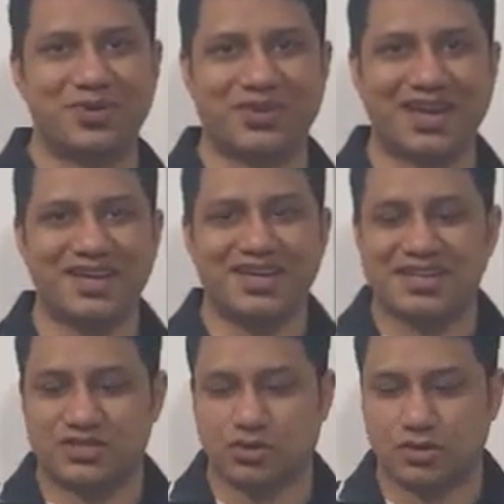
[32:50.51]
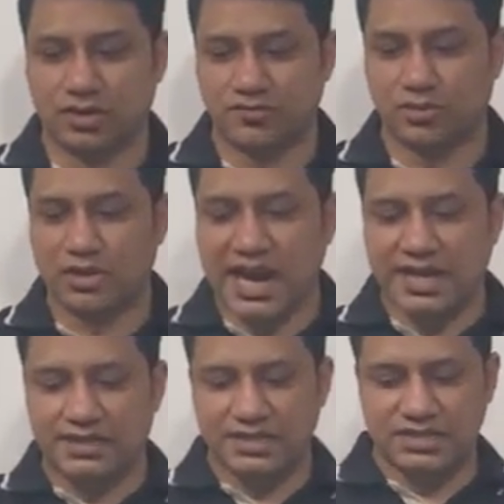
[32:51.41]
Okay, so if you
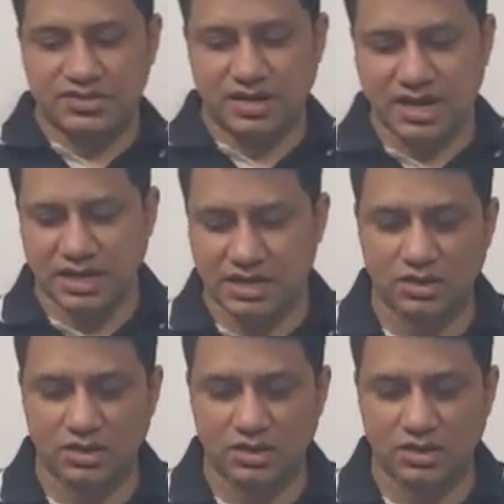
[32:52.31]
like this training